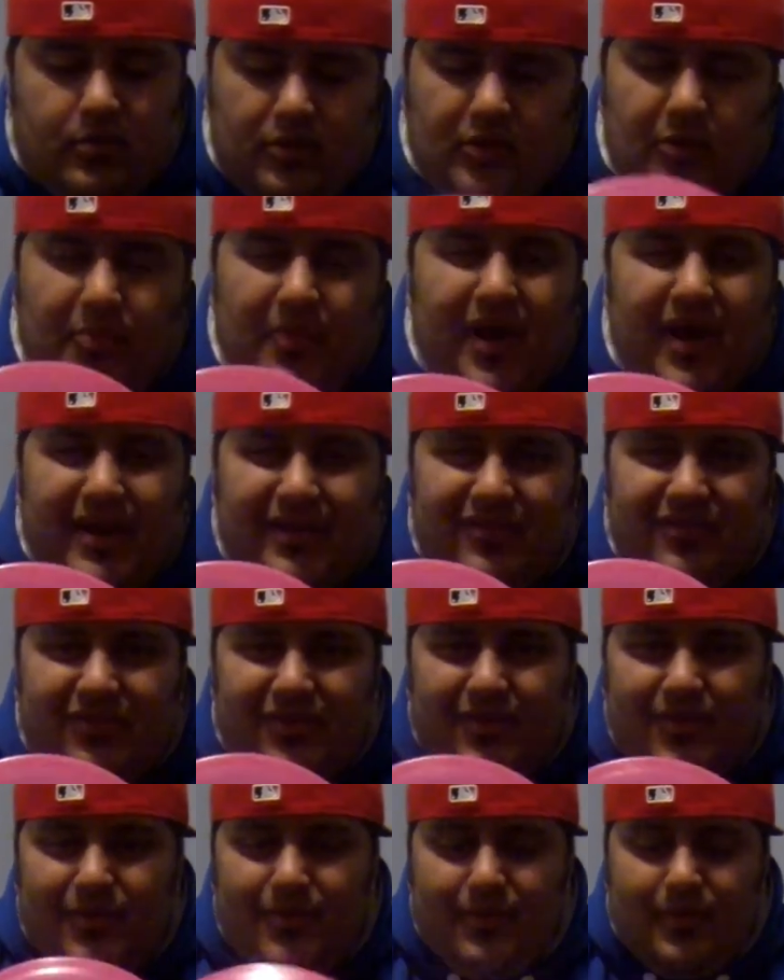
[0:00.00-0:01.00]
I ended up buying
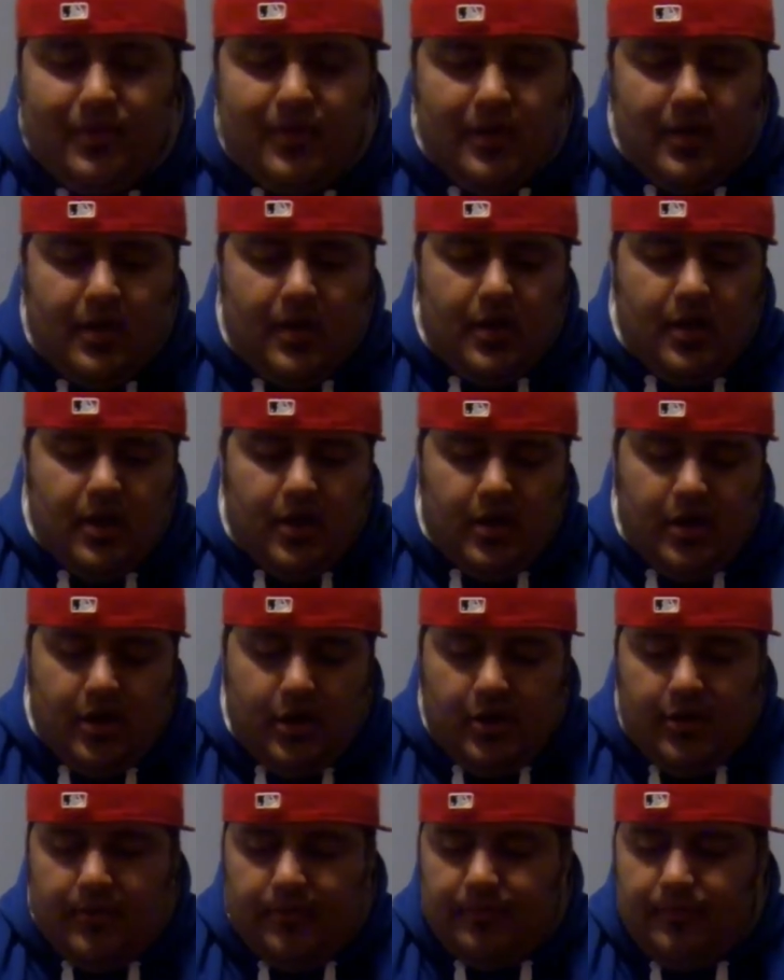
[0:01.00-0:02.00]
2.
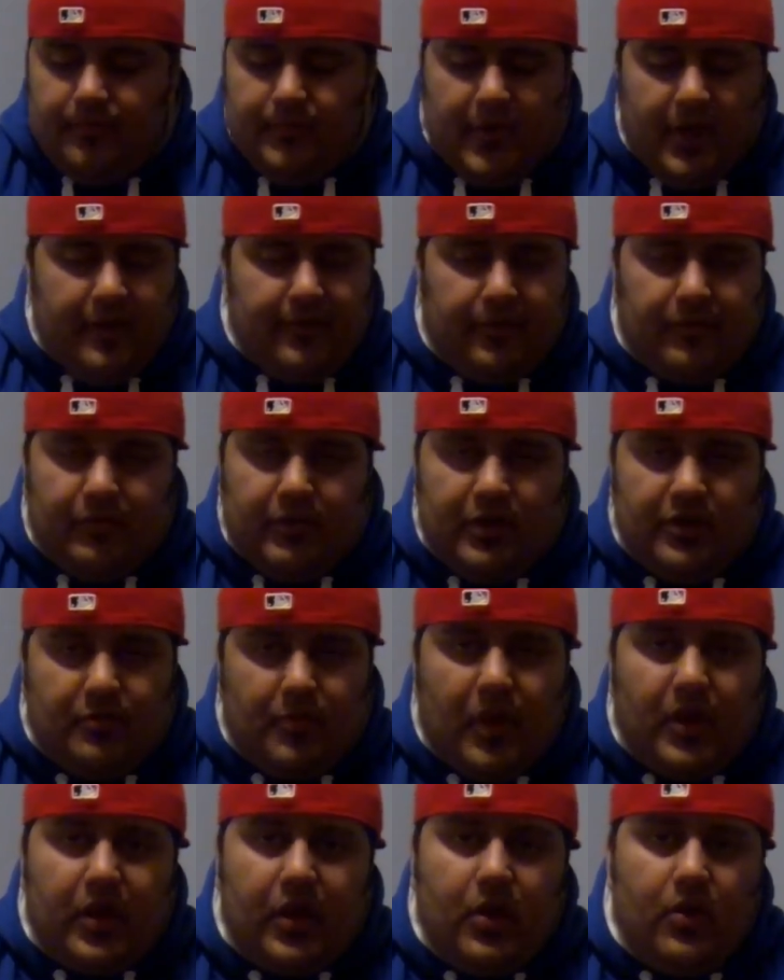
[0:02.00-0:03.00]
F3s are
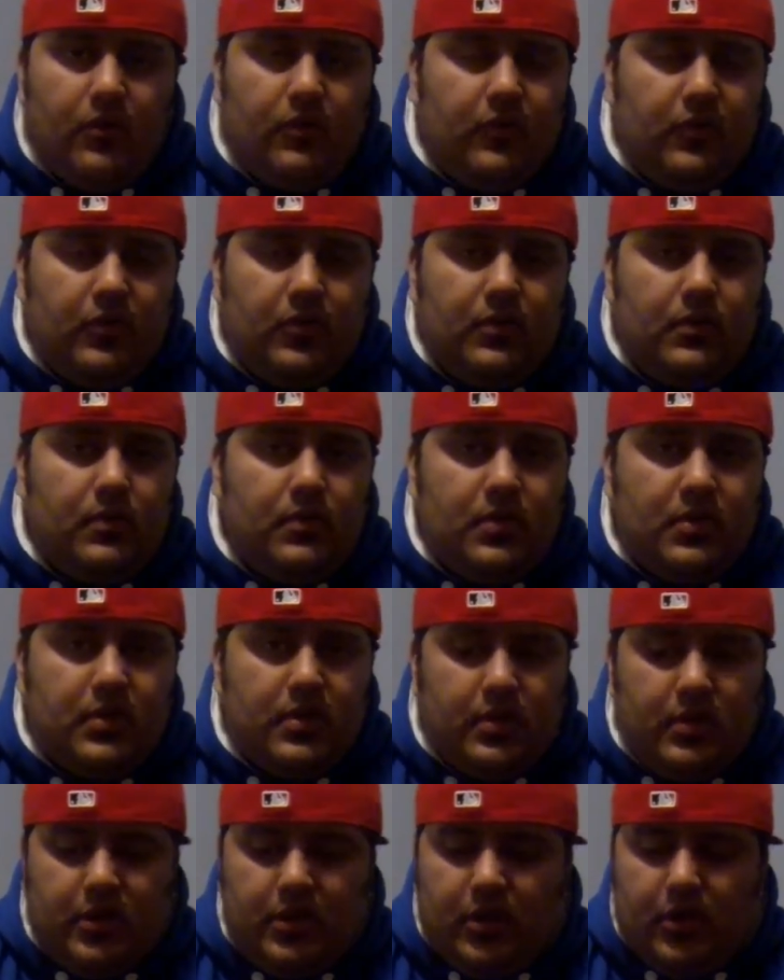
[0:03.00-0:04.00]
my go-tos,
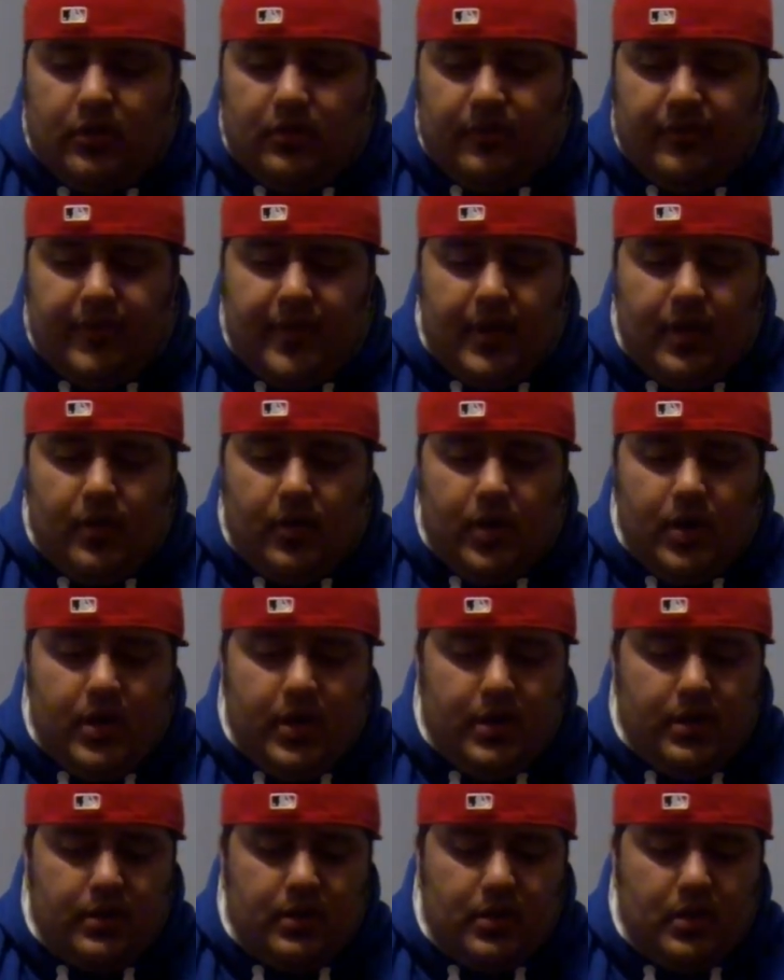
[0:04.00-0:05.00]
in the
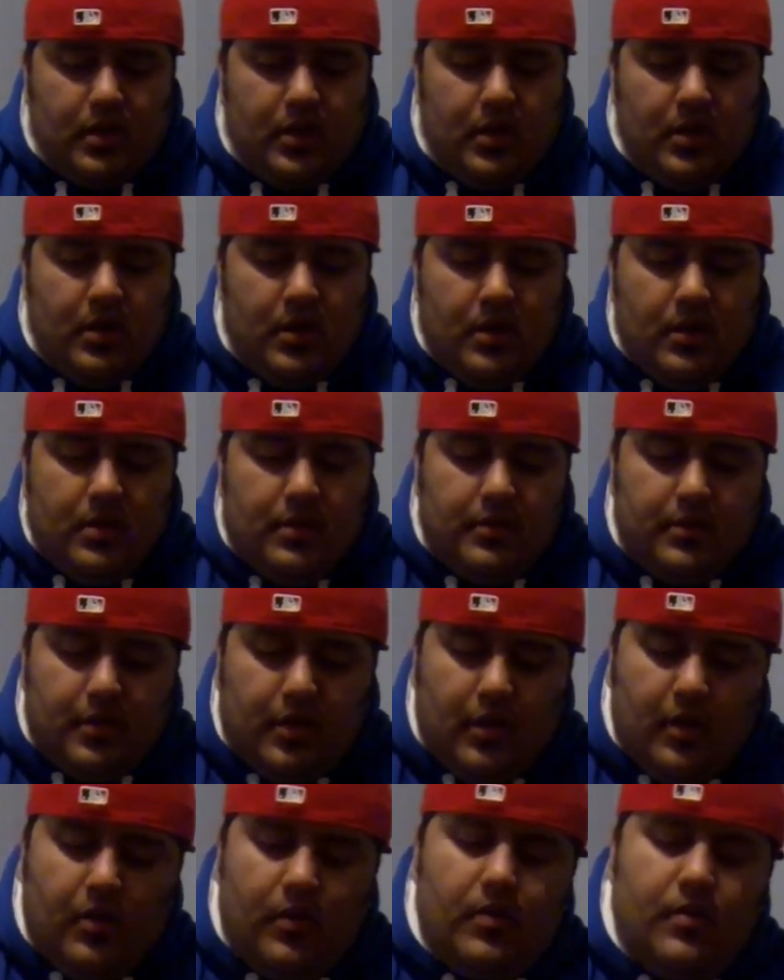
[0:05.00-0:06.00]
fairways.
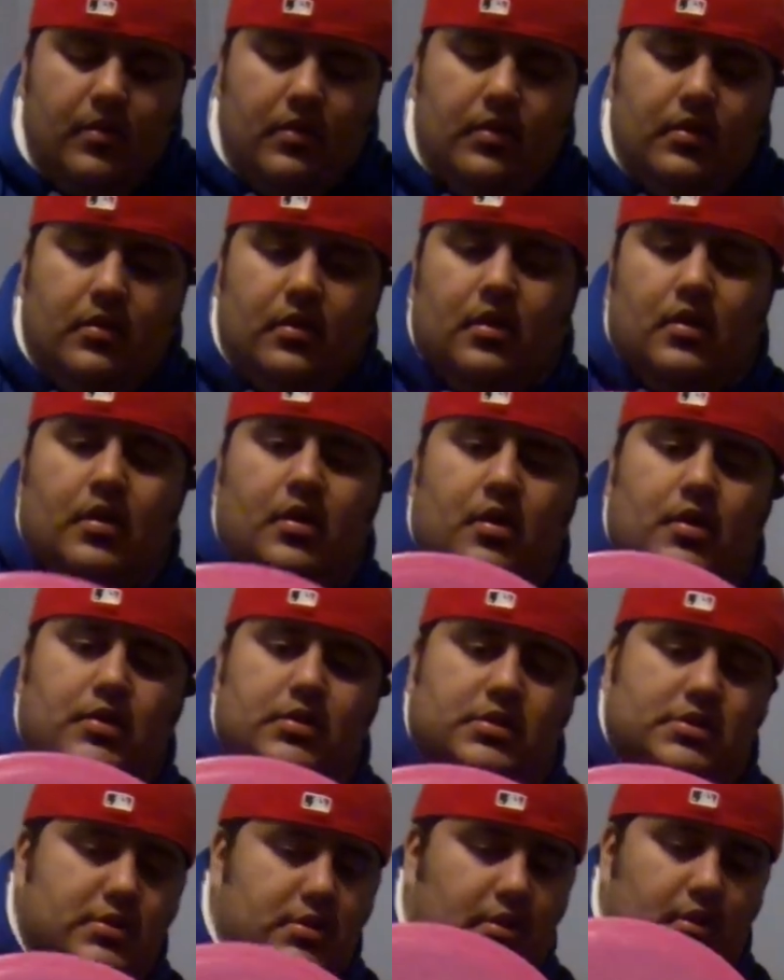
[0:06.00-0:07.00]
So
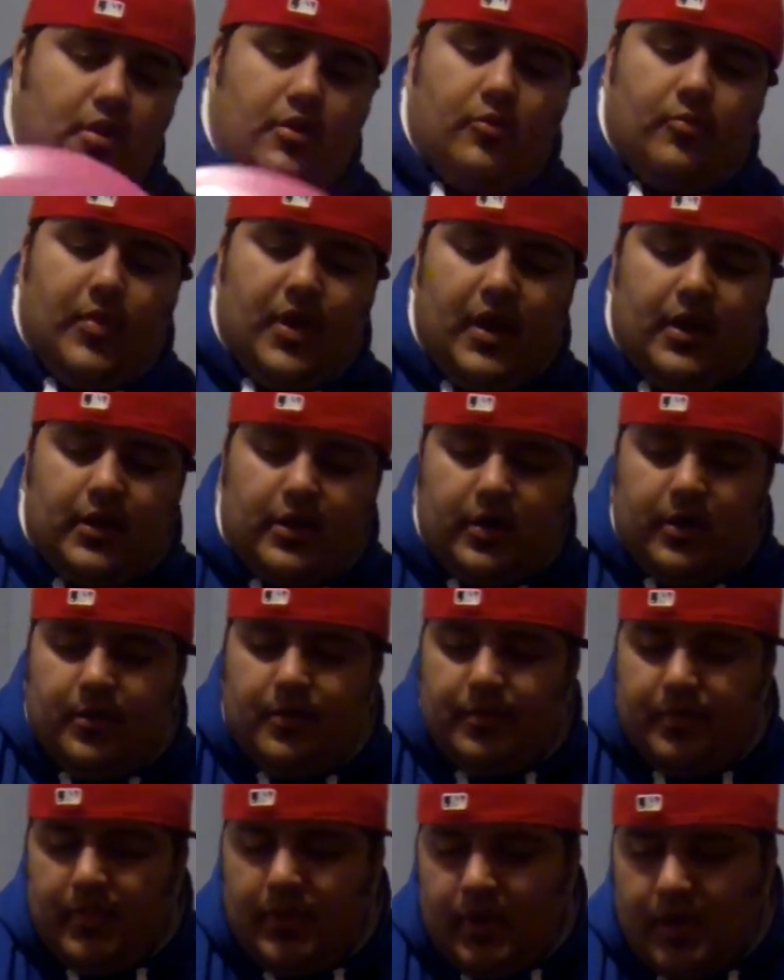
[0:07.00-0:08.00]
just another
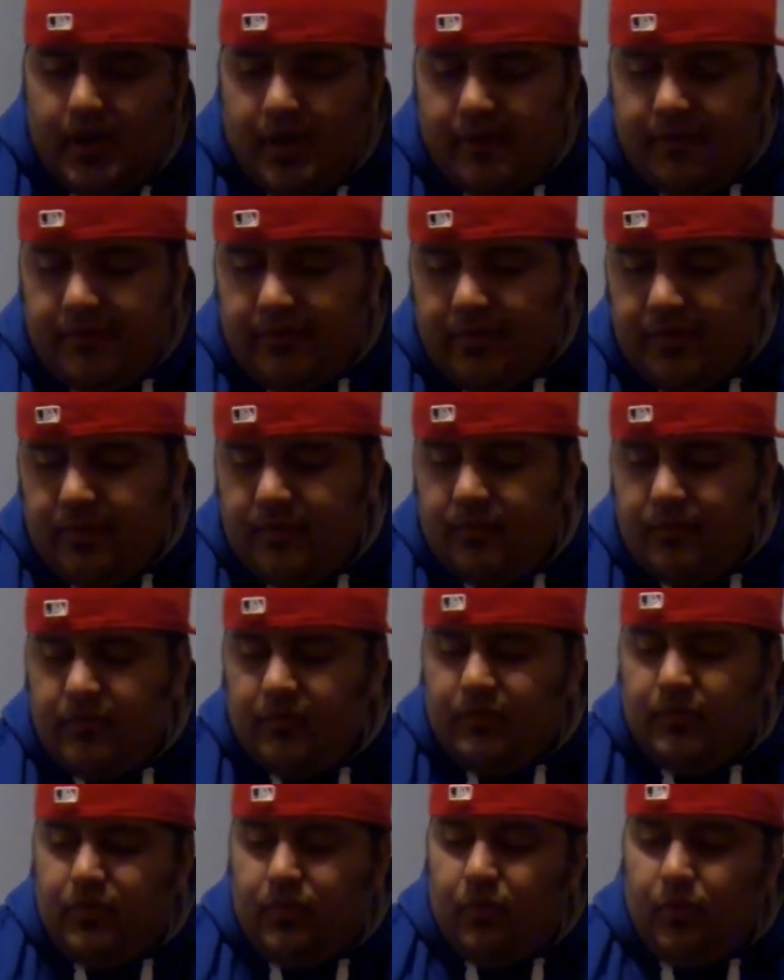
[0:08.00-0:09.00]
backup.
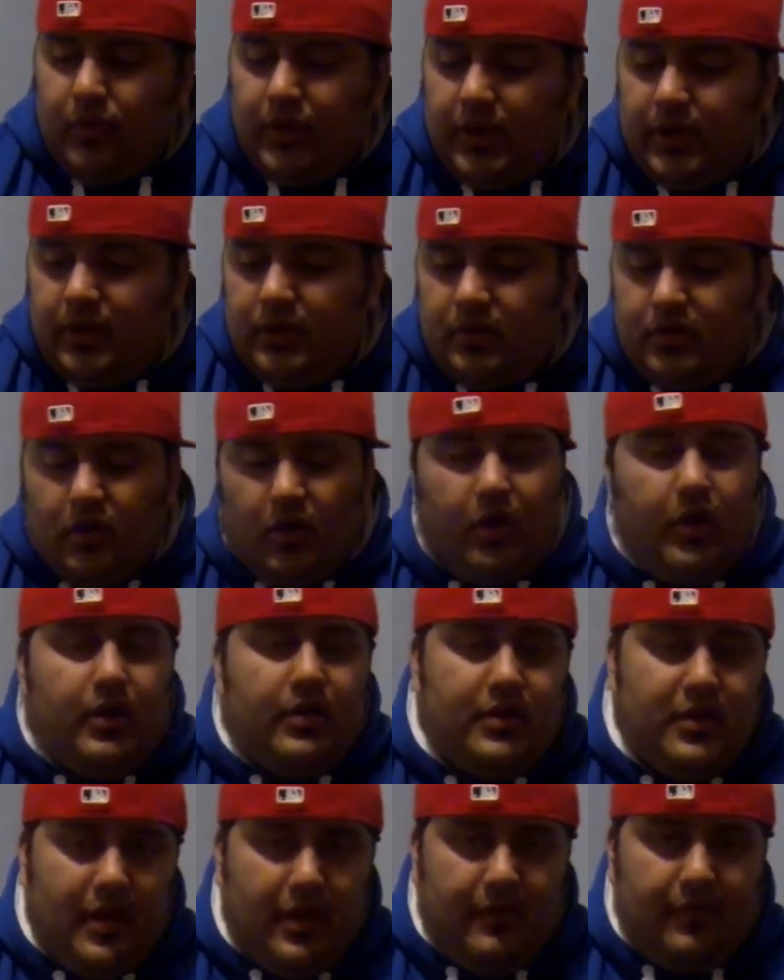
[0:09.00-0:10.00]
F3, sorry,
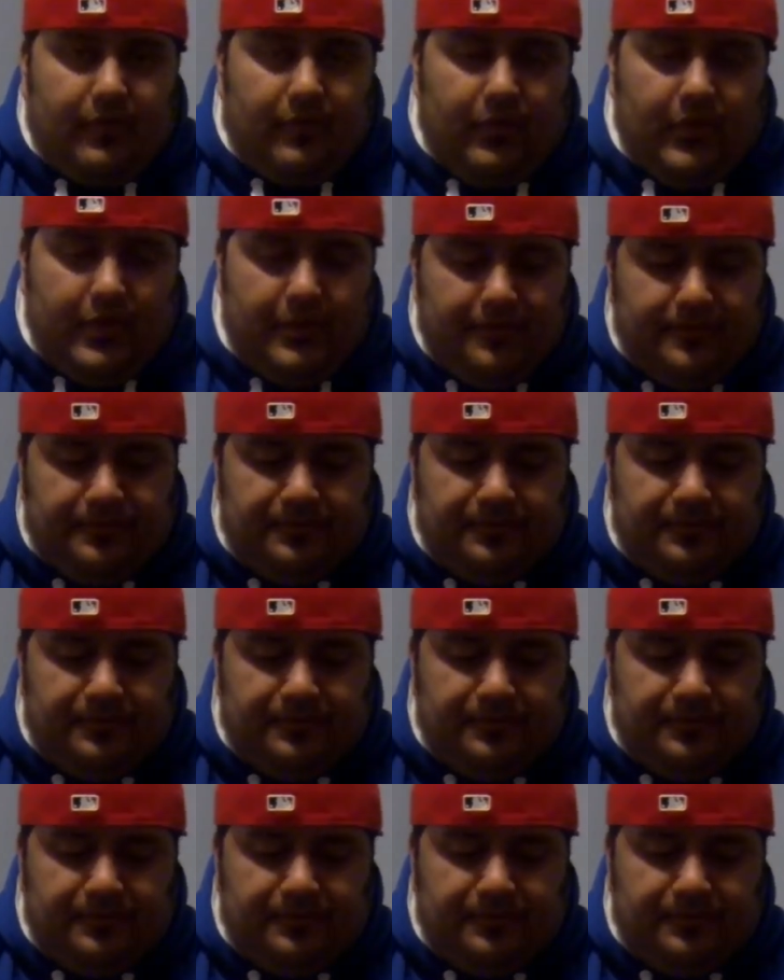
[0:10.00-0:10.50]
it's F3.